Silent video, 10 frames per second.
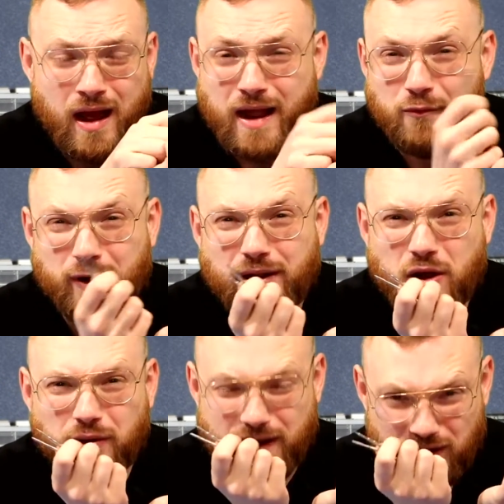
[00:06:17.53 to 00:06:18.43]
I
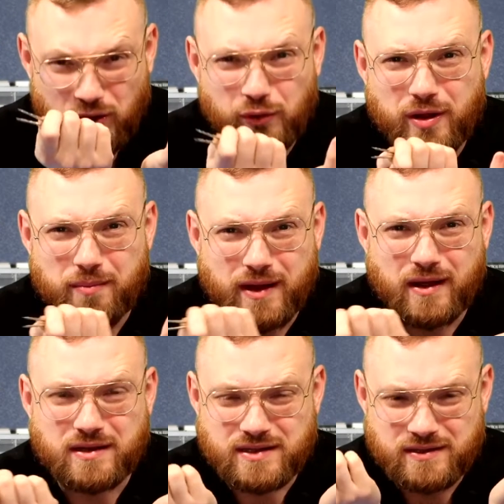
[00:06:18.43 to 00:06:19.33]
really only include it
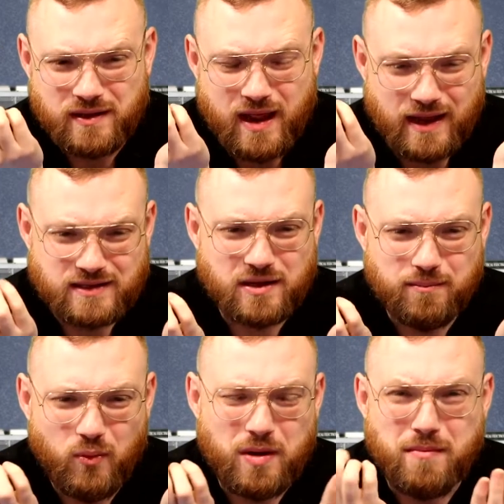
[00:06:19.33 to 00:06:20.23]
because at
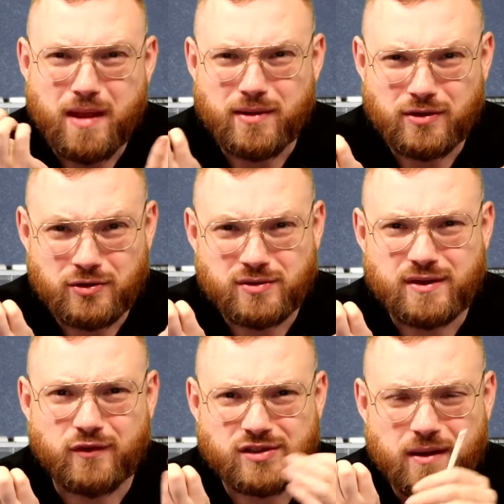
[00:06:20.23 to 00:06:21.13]
some point maybe you'll
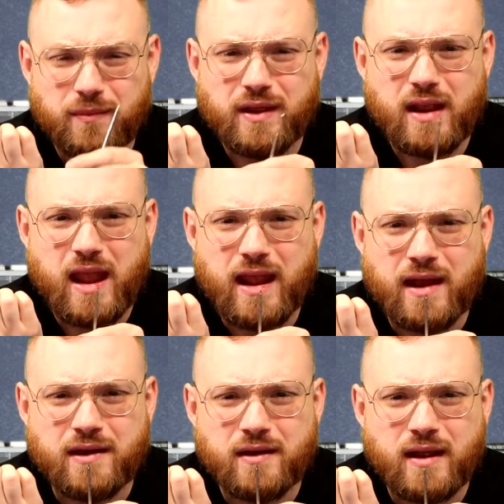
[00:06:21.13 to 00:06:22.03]
use it for something
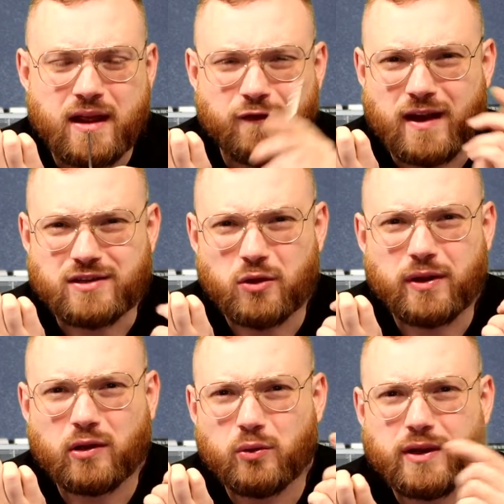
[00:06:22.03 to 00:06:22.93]
and if I
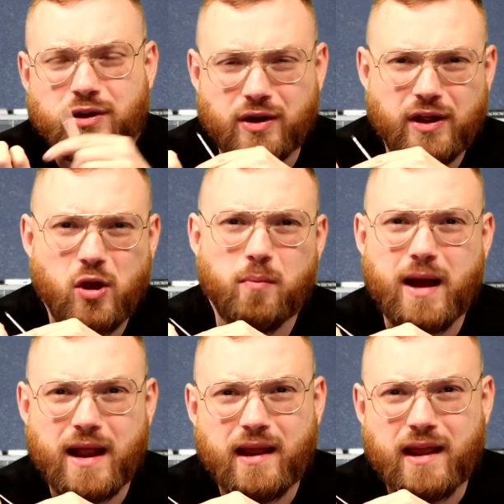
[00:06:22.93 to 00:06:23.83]
don't include it, you're going to go
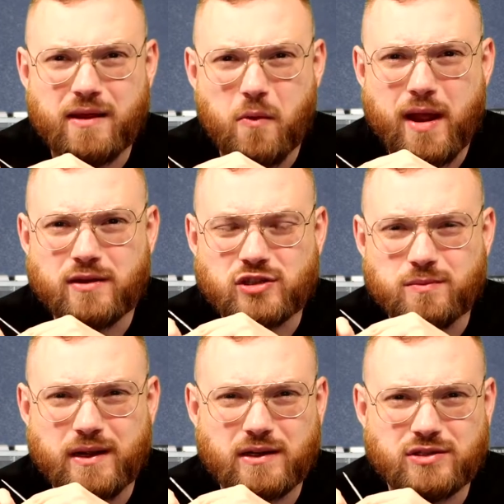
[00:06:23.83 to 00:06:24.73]
buy it anyway
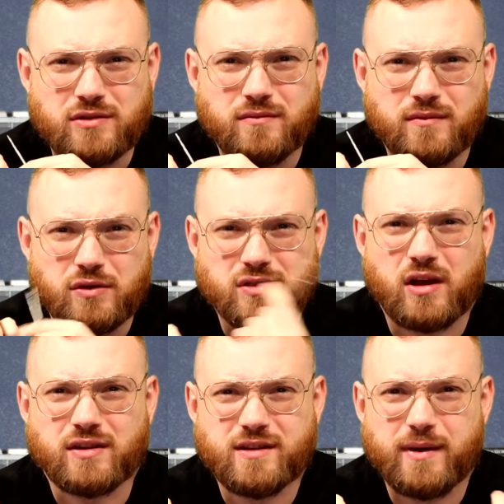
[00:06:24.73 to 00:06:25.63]
just because you
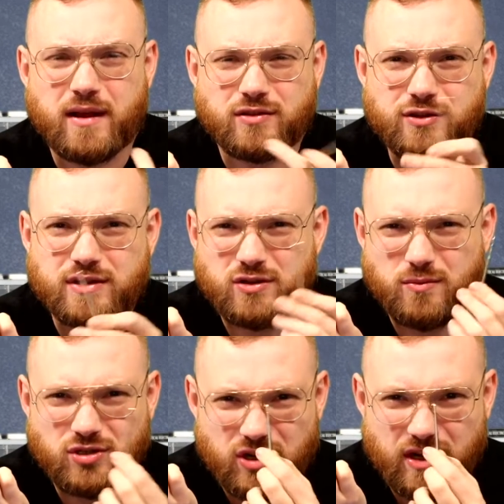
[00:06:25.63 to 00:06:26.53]
saw somebody else use it.
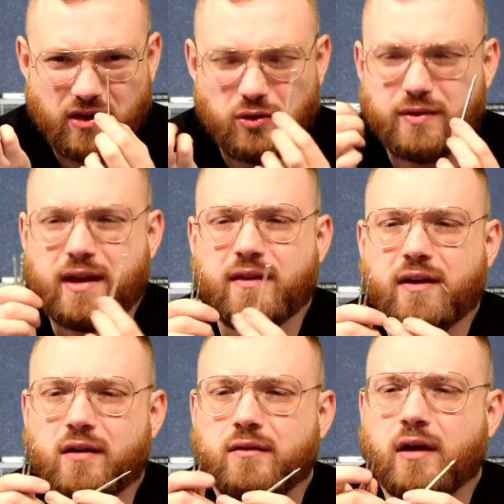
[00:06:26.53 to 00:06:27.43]
So I'm just going to include that in
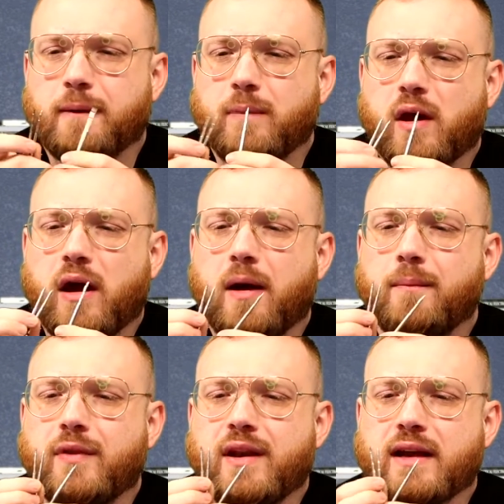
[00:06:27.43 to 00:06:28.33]
there, right?
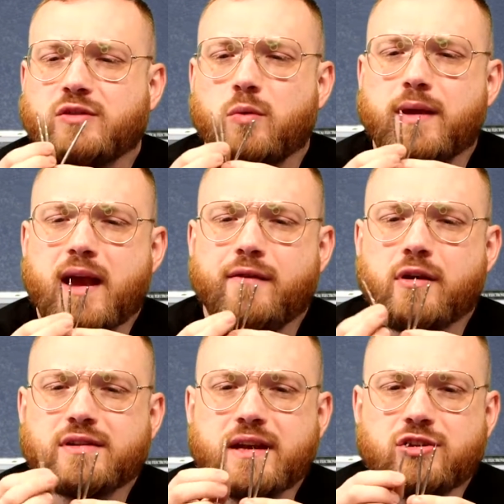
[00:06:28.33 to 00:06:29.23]
Um, the next one we have
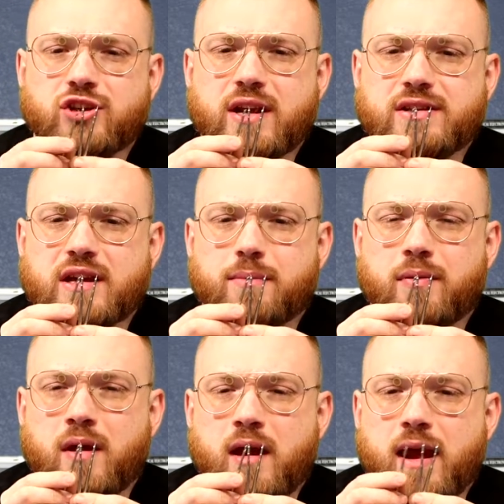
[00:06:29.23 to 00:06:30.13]
here is a J
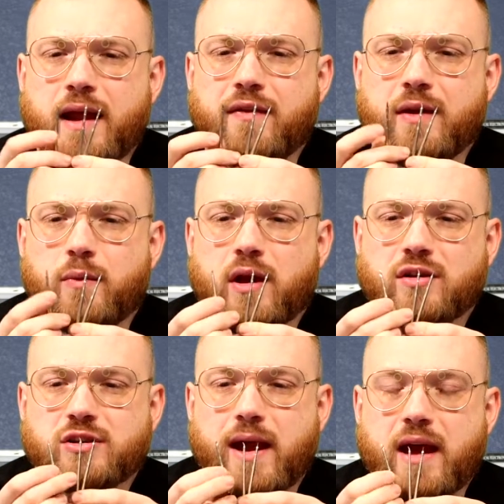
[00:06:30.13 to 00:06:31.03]
tip and then we
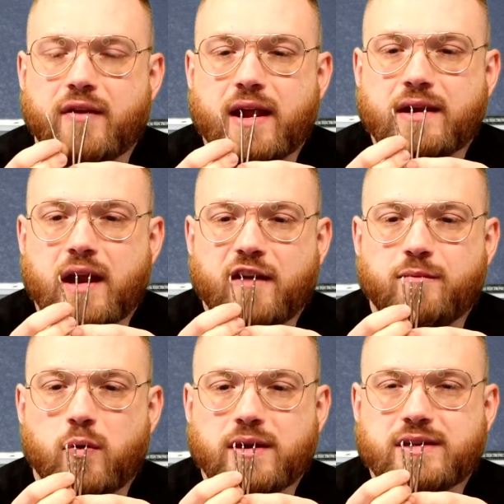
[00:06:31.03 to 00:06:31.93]
also have a
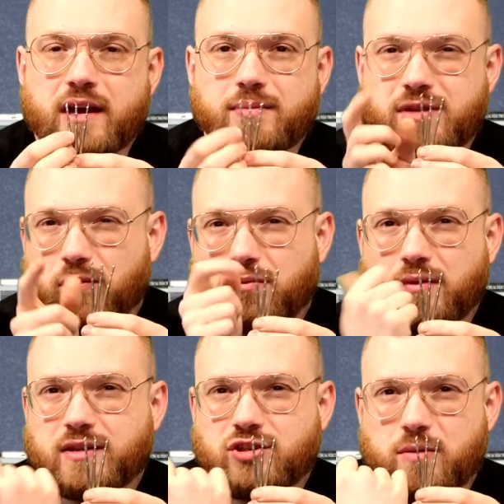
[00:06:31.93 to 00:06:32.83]
knife point tip. So
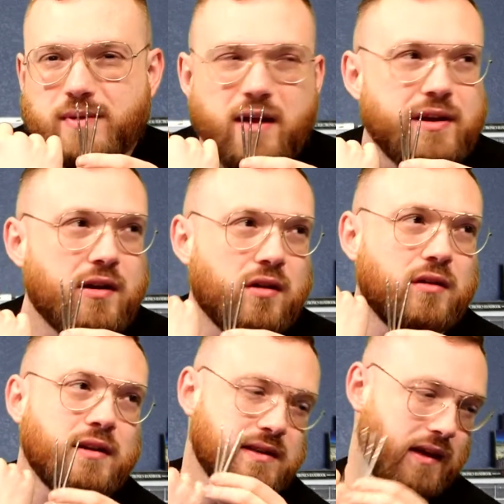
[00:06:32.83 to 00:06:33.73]
let's jump down
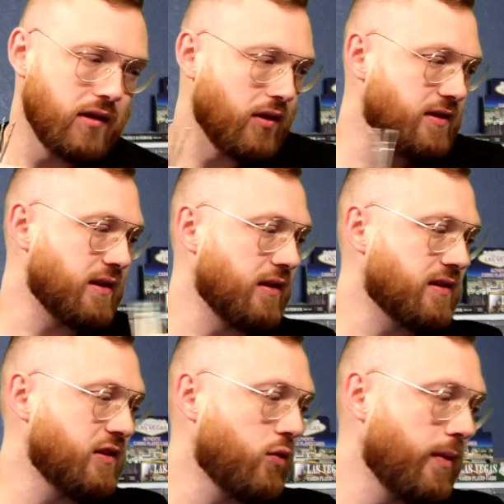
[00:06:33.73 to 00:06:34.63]
here. Let's take a look see.
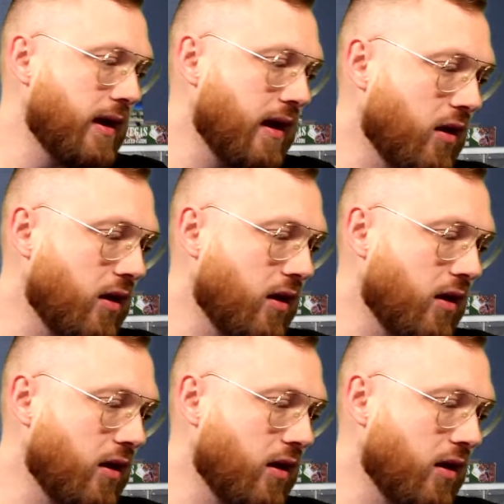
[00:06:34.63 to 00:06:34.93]
Let's see what we